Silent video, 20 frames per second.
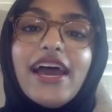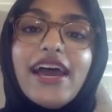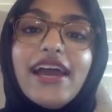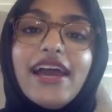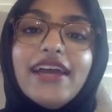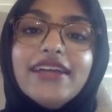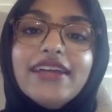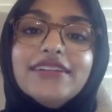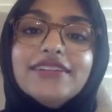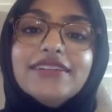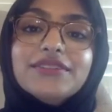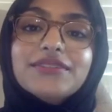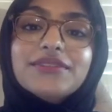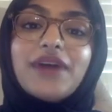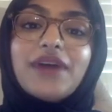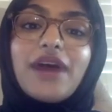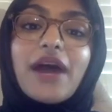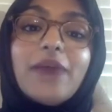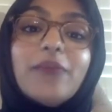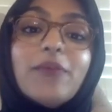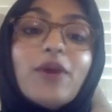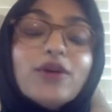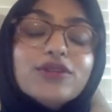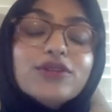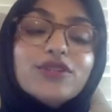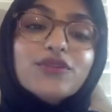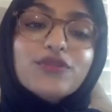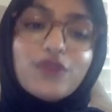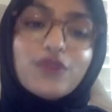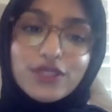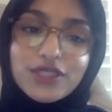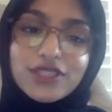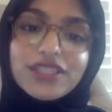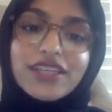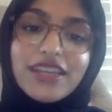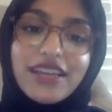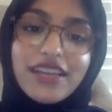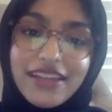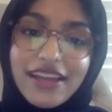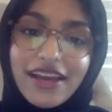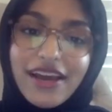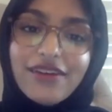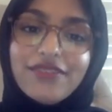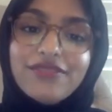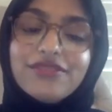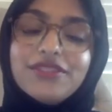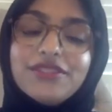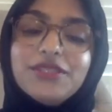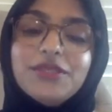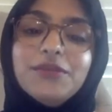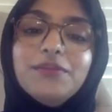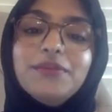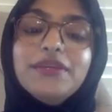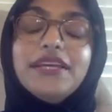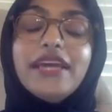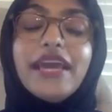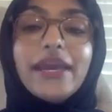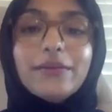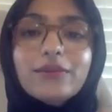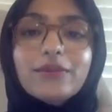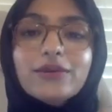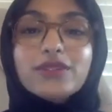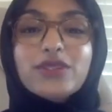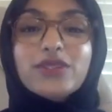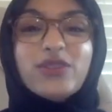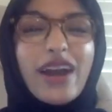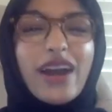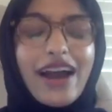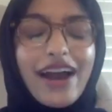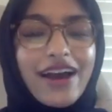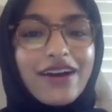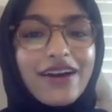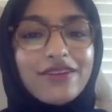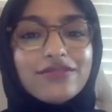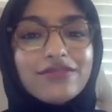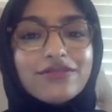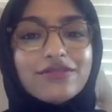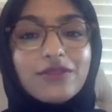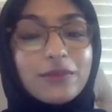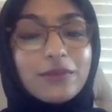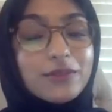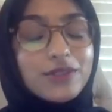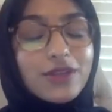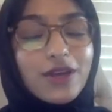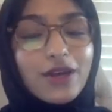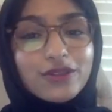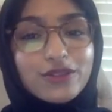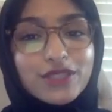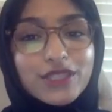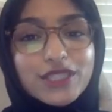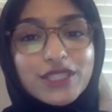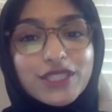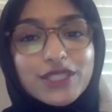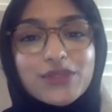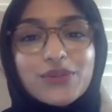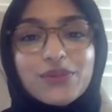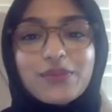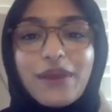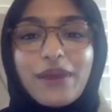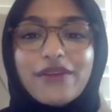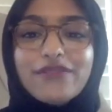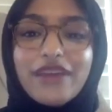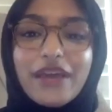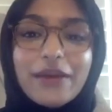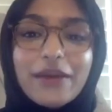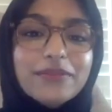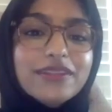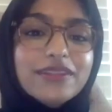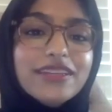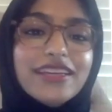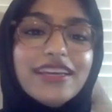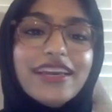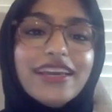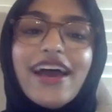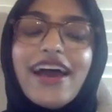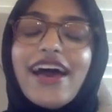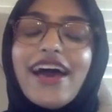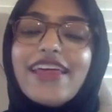And I'm also fortunate enough to be able to have Ramadan traditions with my family